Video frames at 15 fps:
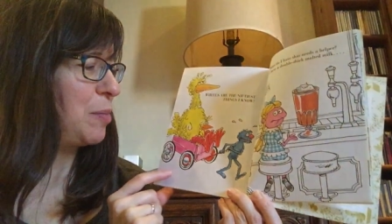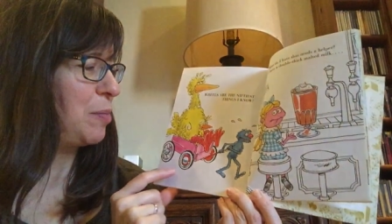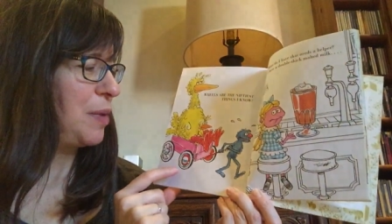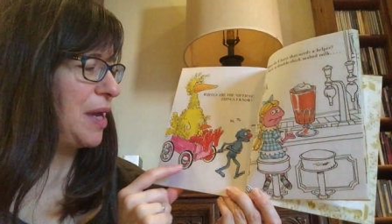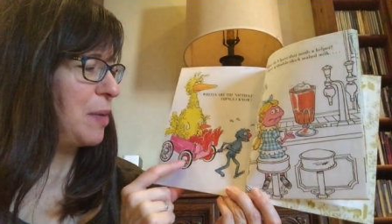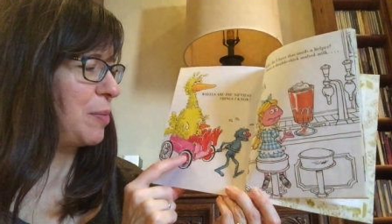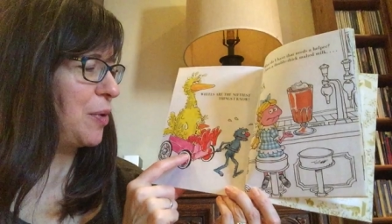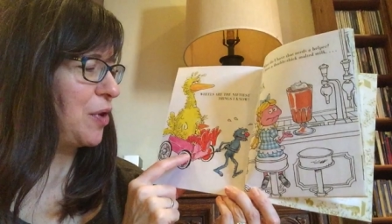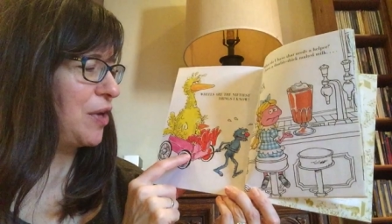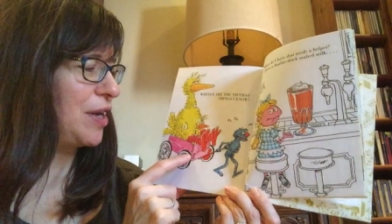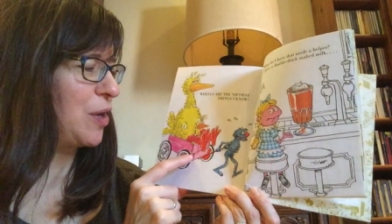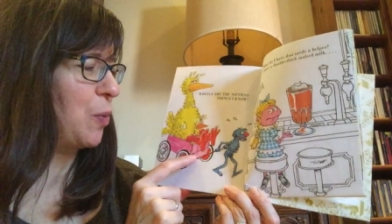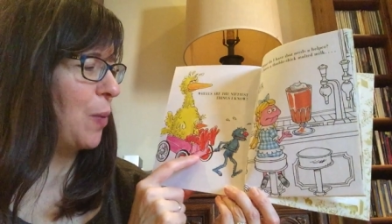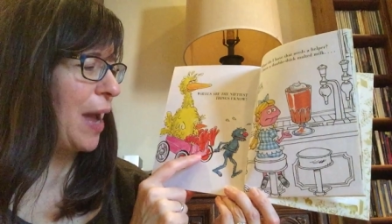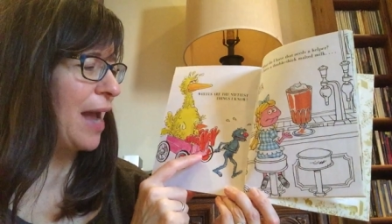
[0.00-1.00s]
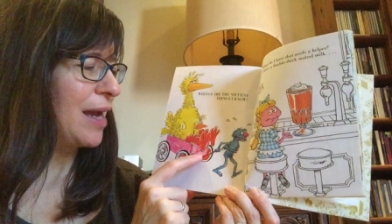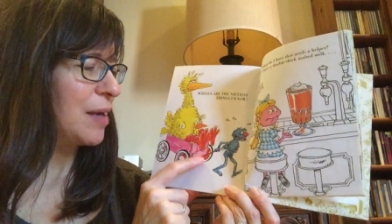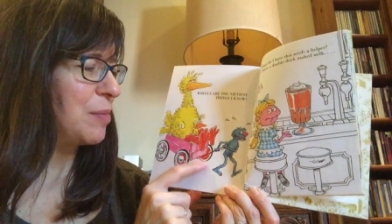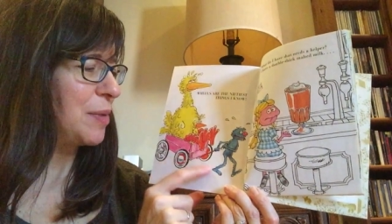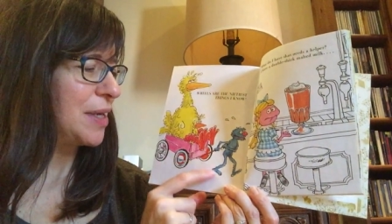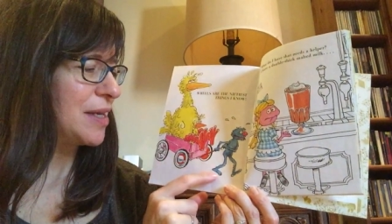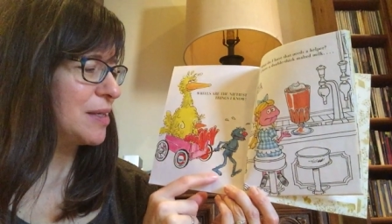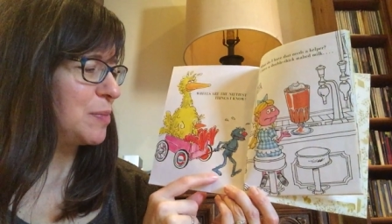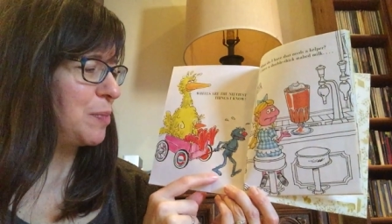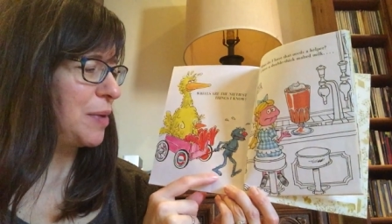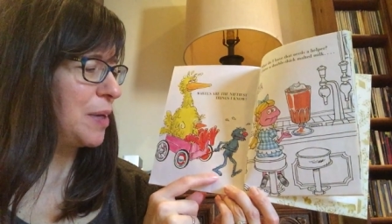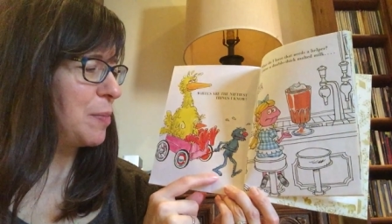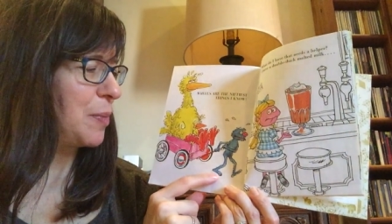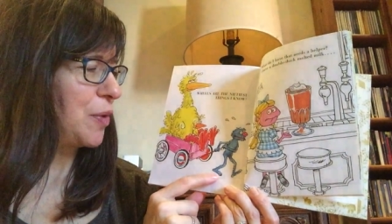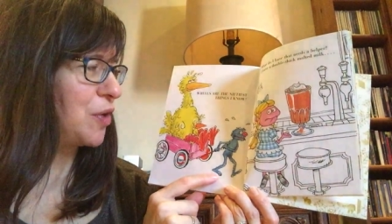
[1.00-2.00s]
Big Bird in a wagon because
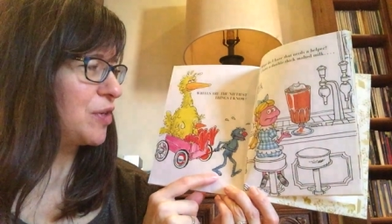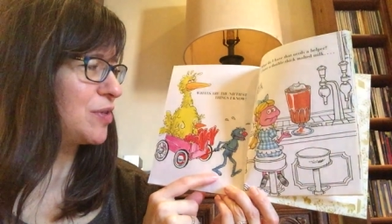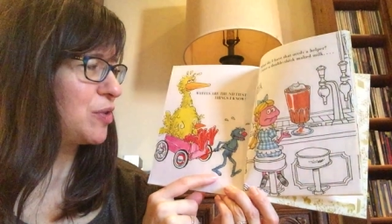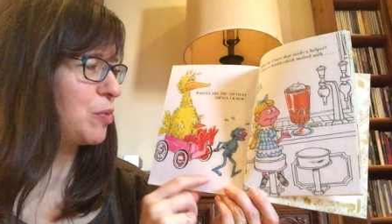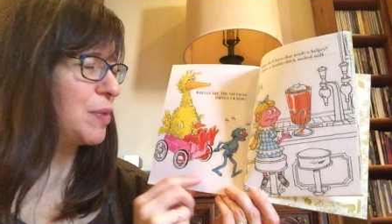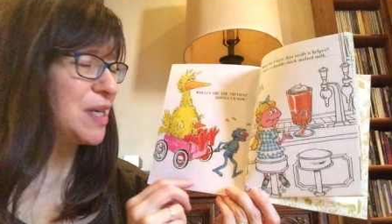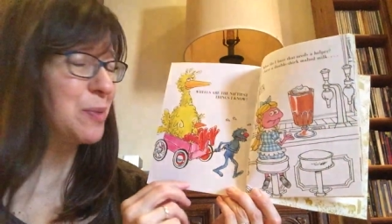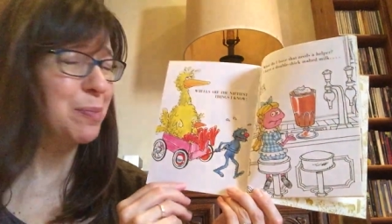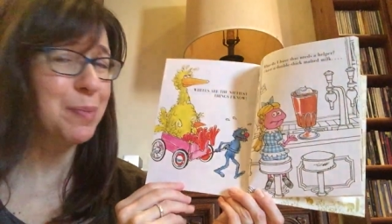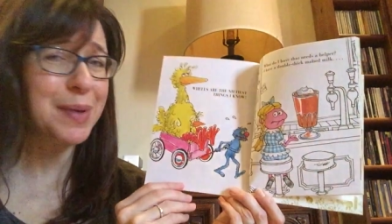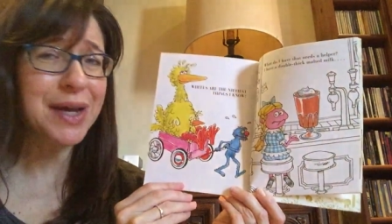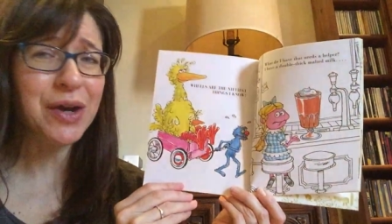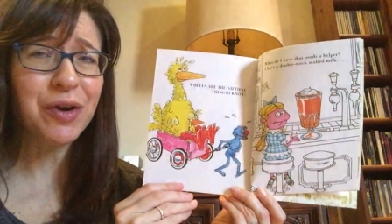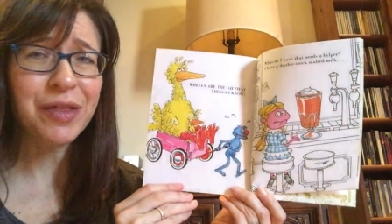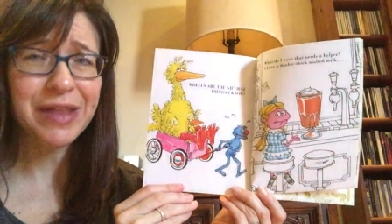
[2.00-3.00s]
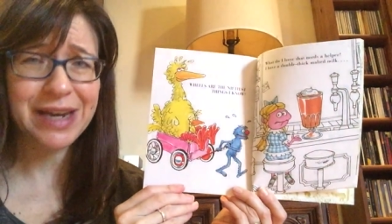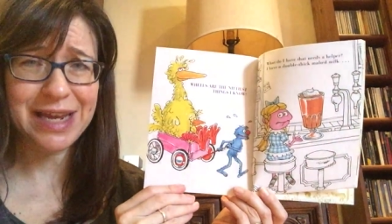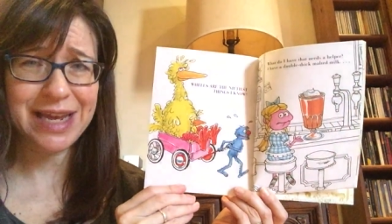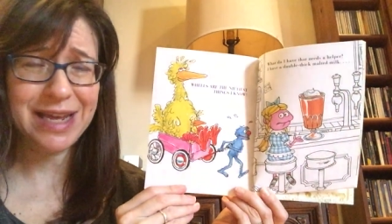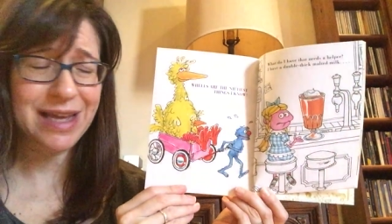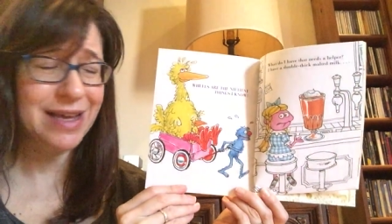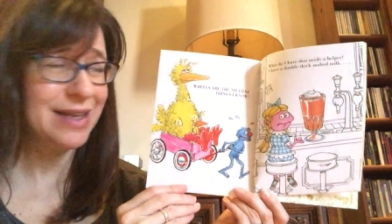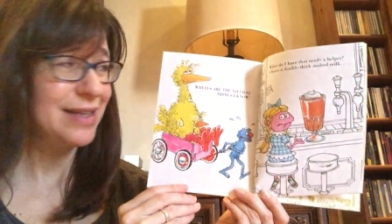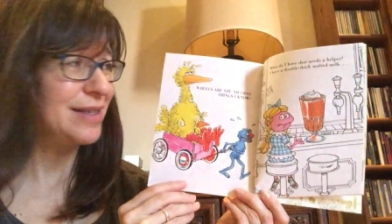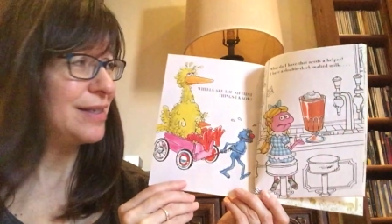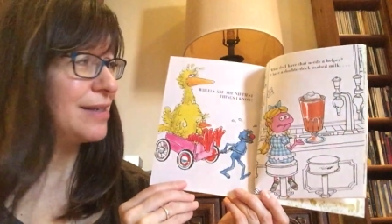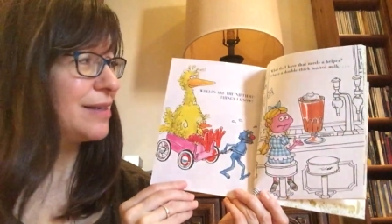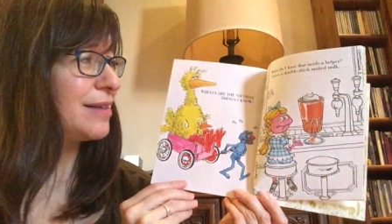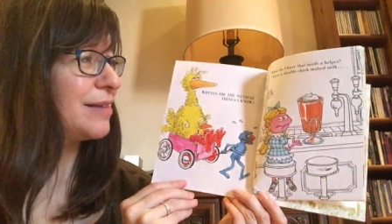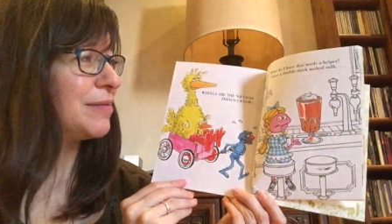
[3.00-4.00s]
Big Bird is so much bigger than he is.